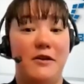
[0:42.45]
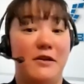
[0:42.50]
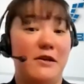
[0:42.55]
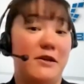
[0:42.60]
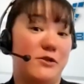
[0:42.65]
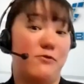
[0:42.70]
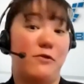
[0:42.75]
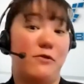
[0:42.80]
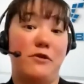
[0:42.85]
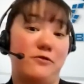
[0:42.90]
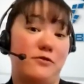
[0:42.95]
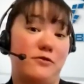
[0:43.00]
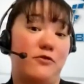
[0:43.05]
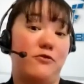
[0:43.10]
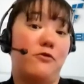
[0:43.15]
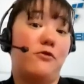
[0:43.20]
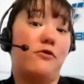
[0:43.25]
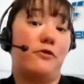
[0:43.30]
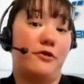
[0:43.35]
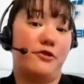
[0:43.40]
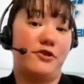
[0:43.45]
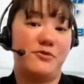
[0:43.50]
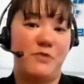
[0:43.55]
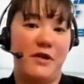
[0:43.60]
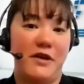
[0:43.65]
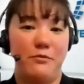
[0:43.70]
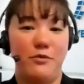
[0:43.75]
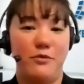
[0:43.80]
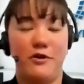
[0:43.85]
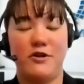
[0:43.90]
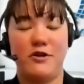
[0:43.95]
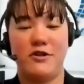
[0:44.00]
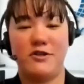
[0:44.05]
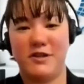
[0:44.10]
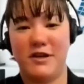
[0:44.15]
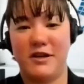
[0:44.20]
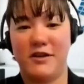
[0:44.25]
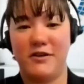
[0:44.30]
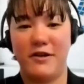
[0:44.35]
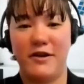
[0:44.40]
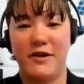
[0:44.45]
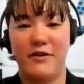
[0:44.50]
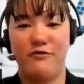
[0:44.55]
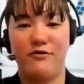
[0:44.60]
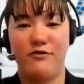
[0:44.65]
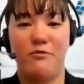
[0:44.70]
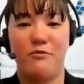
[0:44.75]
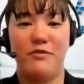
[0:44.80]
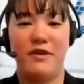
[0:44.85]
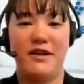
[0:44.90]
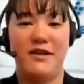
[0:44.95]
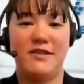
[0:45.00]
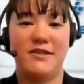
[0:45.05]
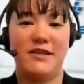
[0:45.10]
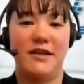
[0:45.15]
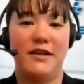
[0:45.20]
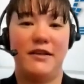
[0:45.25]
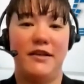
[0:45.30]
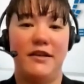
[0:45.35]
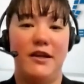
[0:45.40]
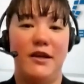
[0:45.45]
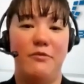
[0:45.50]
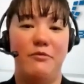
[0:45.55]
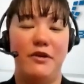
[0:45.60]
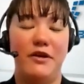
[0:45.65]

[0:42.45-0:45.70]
as well as Google has been purchasing a lot of companies lately.